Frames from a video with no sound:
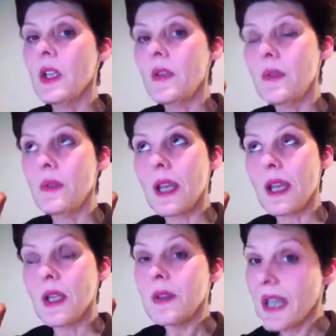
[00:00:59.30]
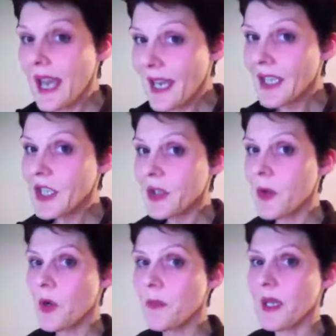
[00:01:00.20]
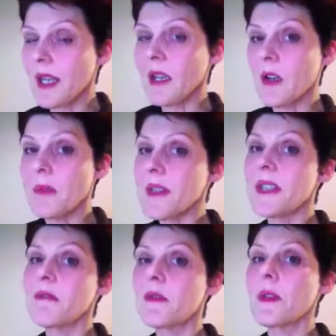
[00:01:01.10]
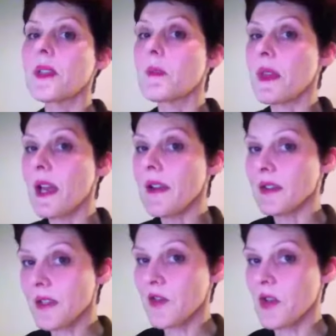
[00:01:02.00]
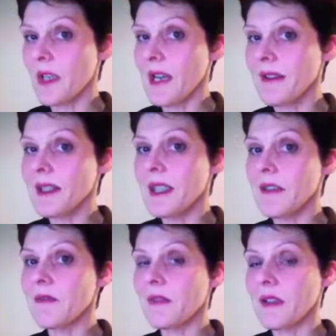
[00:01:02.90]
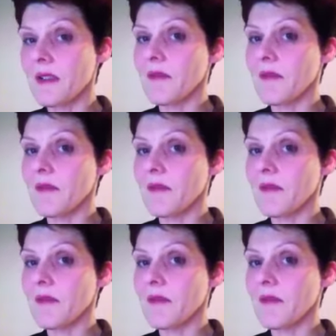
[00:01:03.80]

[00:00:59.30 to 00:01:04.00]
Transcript: You can do omniscient voice without a strong narrative